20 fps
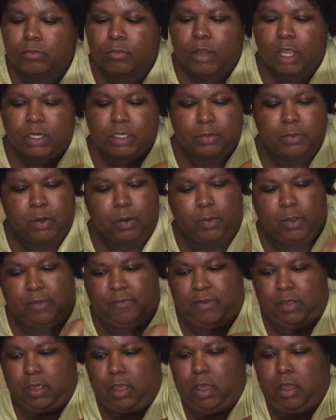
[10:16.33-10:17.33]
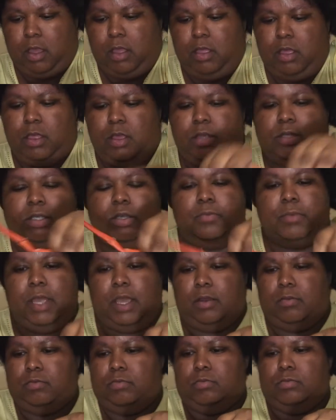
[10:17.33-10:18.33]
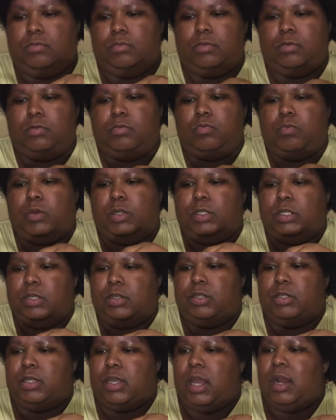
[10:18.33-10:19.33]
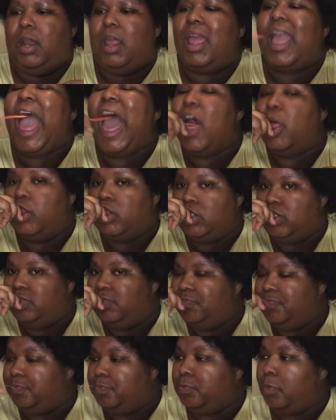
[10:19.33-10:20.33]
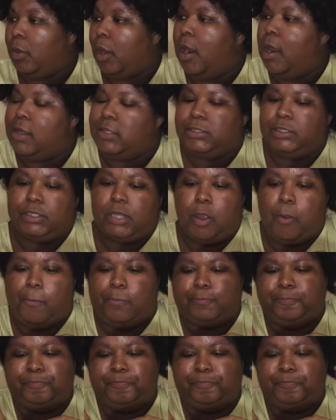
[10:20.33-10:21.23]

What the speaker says: Actually, I'm gonna wait for that. And then there's some like ones that are just kind of like hanging out.